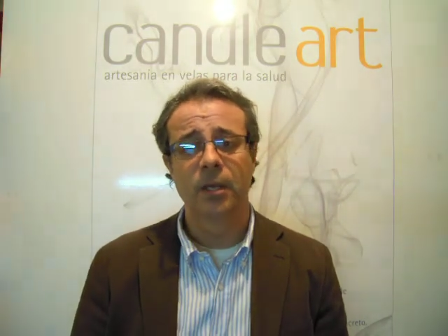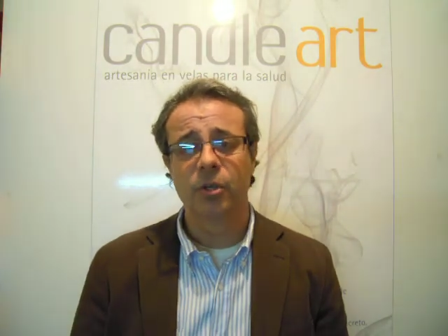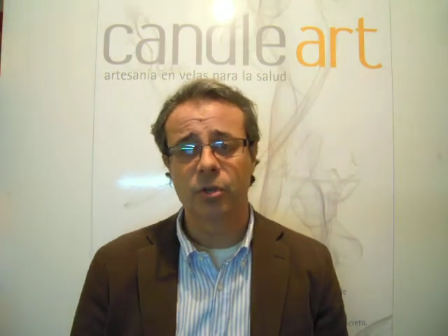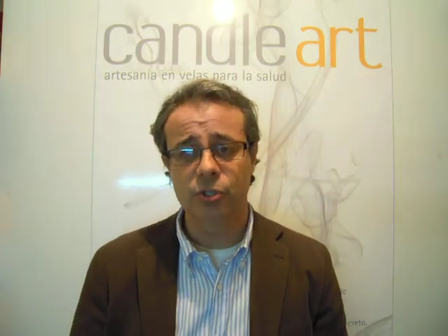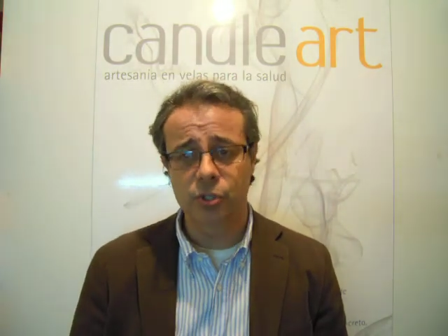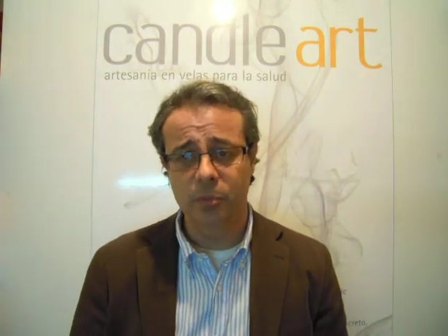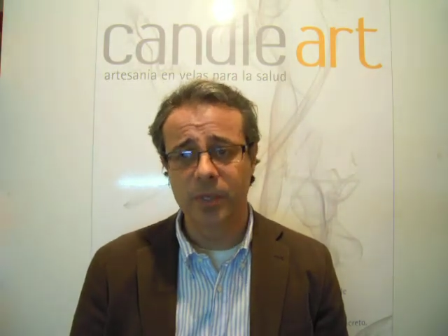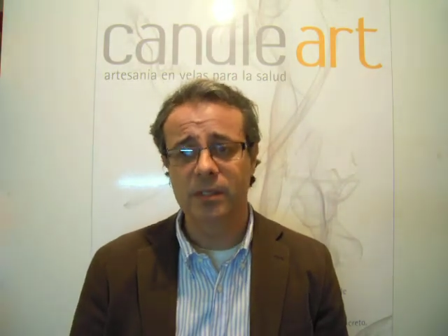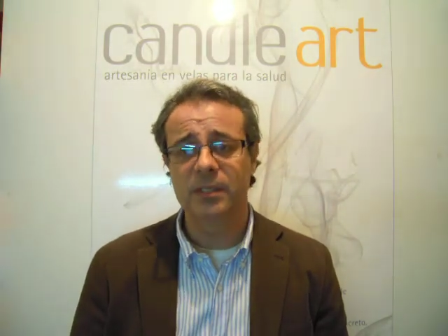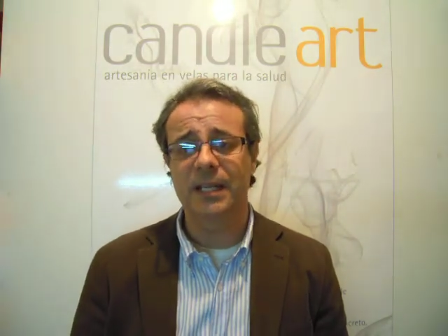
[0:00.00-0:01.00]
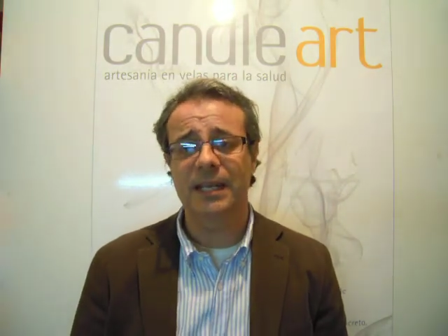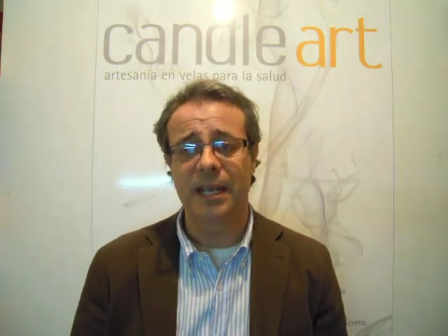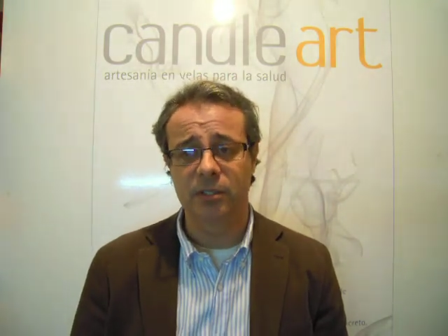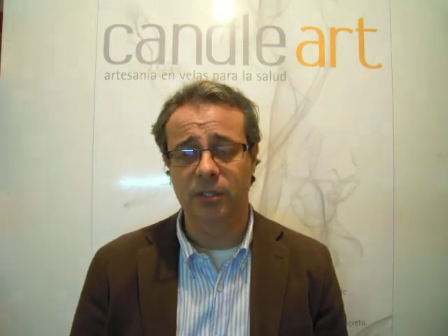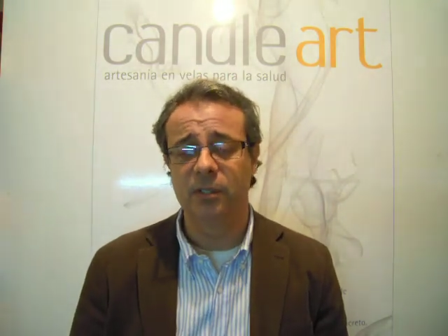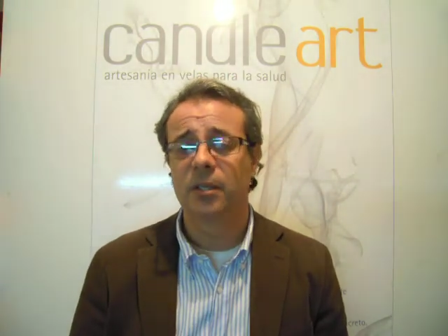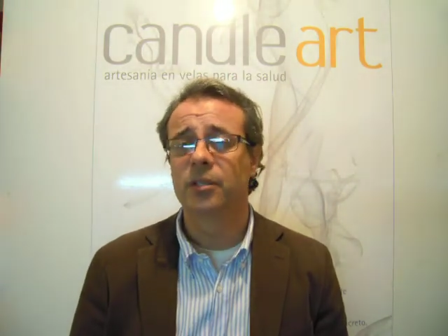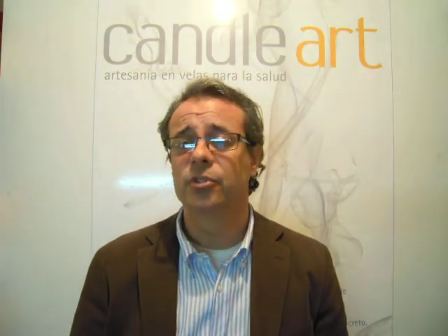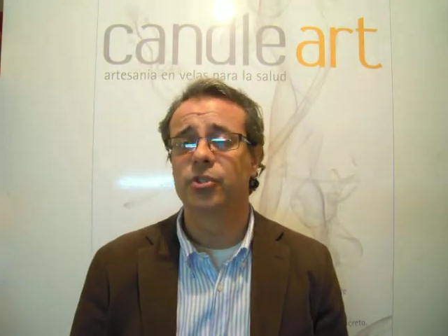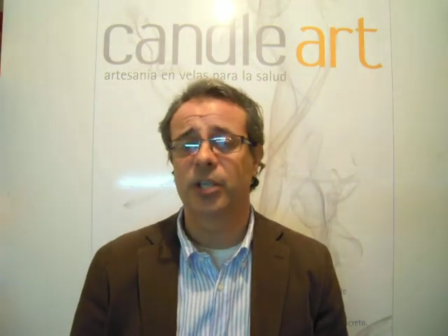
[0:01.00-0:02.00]
consuming the candle
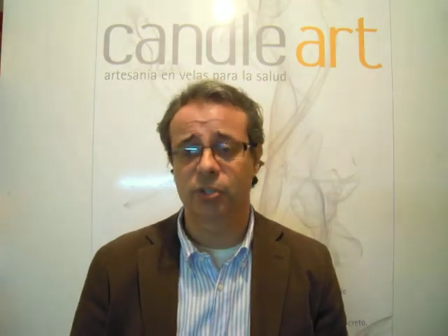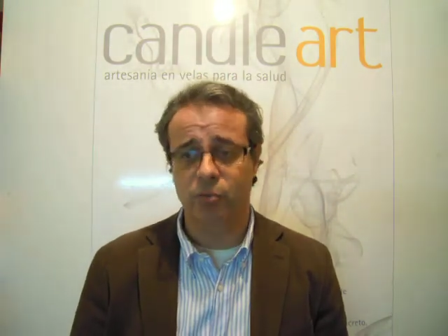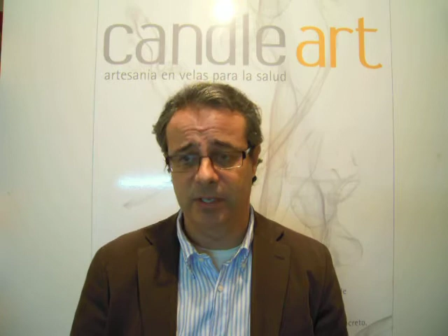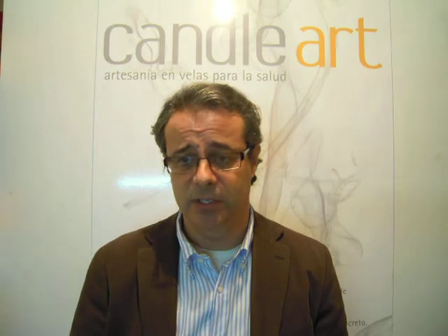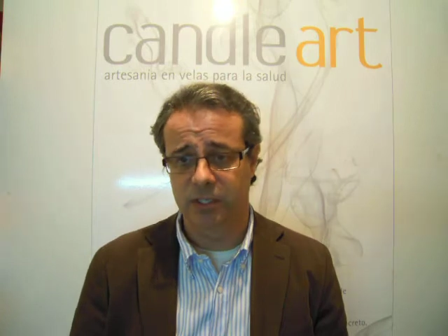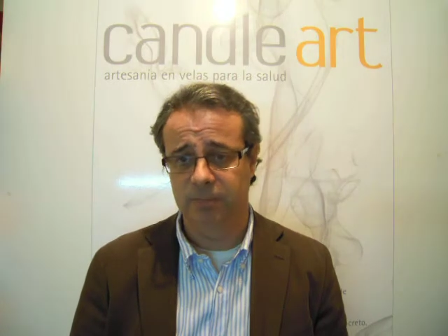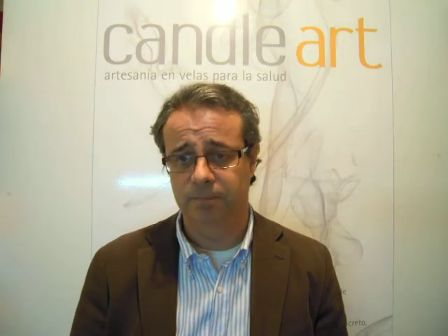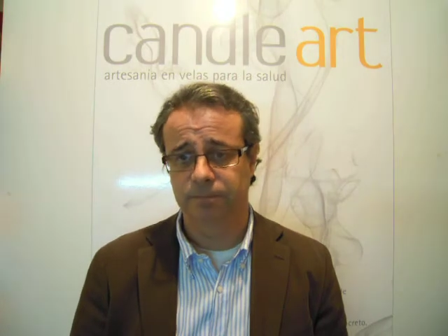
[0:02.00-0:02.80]
just once.